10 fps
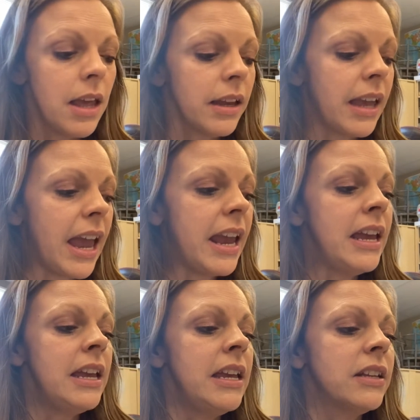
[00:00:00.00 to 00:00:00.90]
Okay,
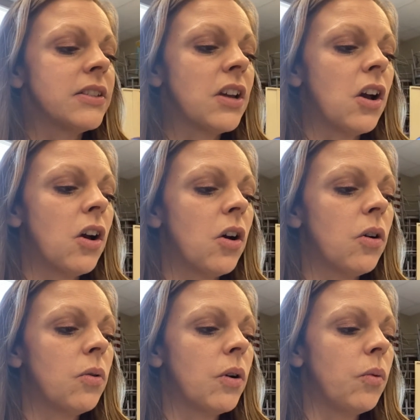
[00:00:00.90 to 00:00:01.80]

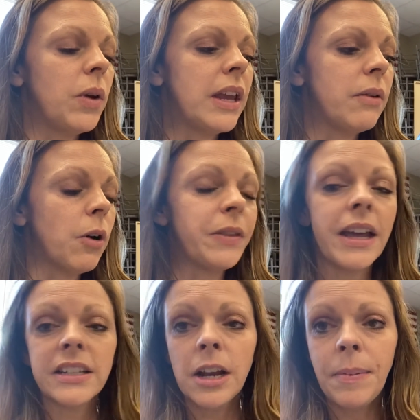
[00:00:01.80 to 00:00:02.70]
so we wrote that
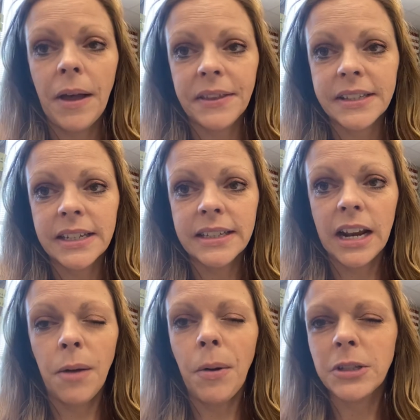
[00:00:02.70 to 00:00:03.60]
as a hypothesis, and
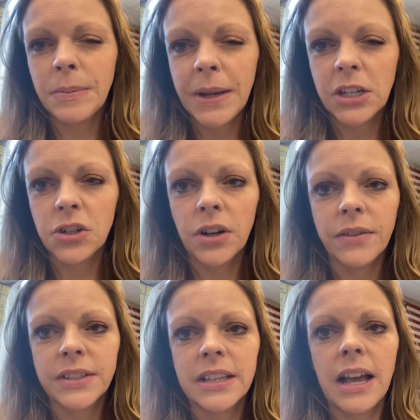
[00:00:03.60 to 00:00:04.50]
I'll post a picture
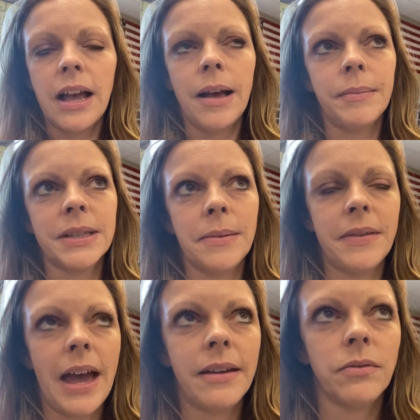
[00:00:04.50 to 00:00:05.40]
of some of
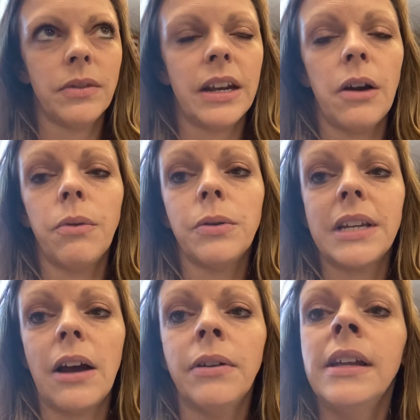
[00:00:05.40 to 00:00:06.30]
that I wrote
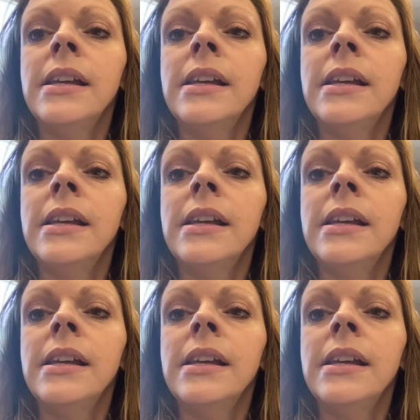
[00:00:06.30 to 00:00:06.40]
down.